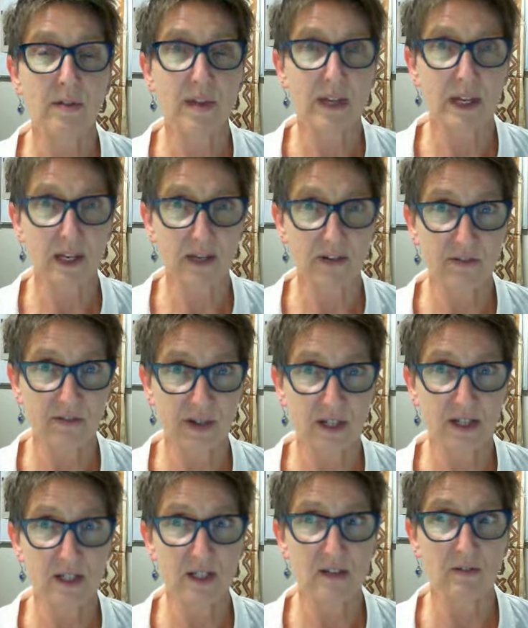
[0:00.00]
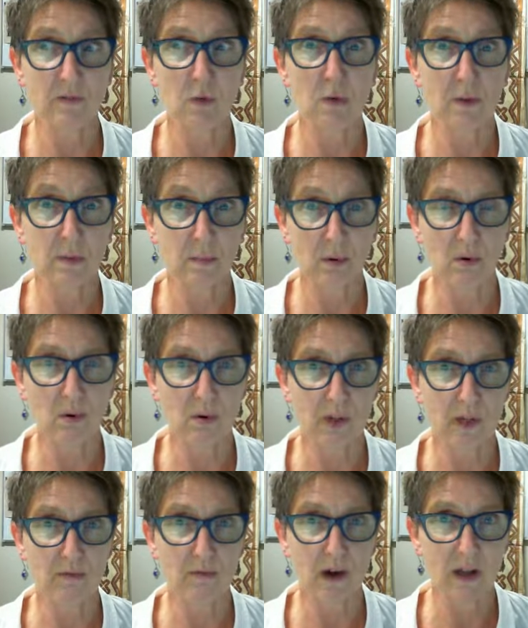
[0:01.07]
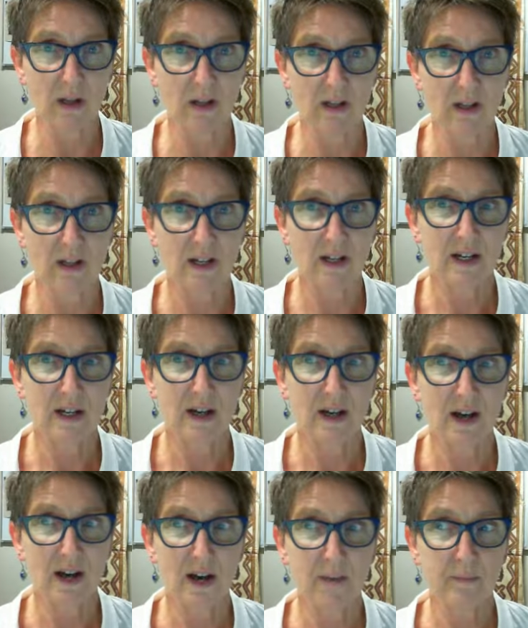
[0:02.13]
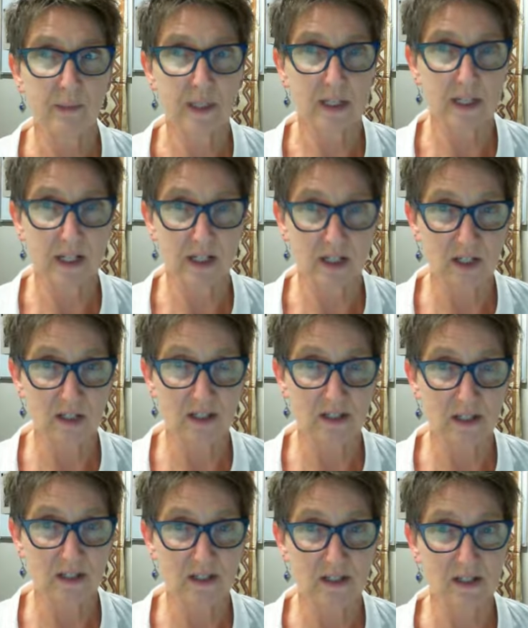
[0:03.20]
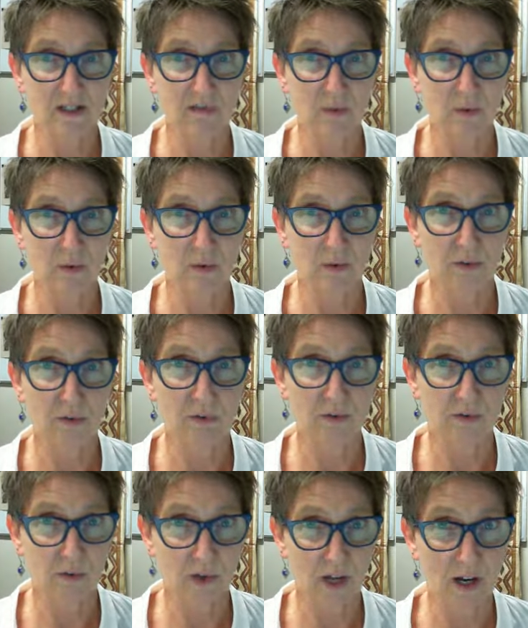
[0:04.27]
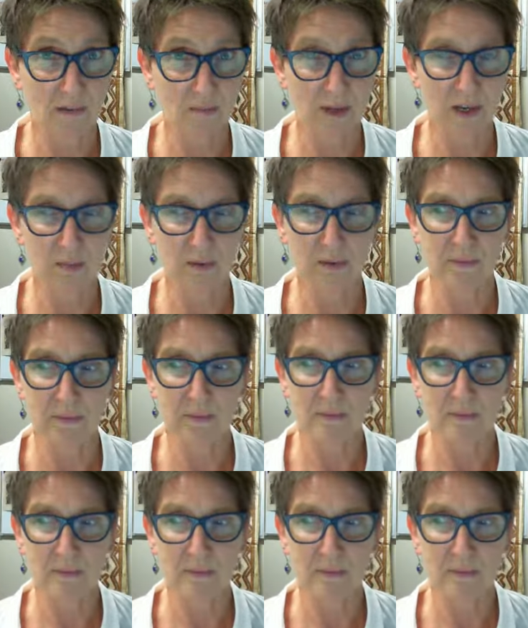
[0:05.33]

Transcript: ineffective or the poorly run detention centres for young people.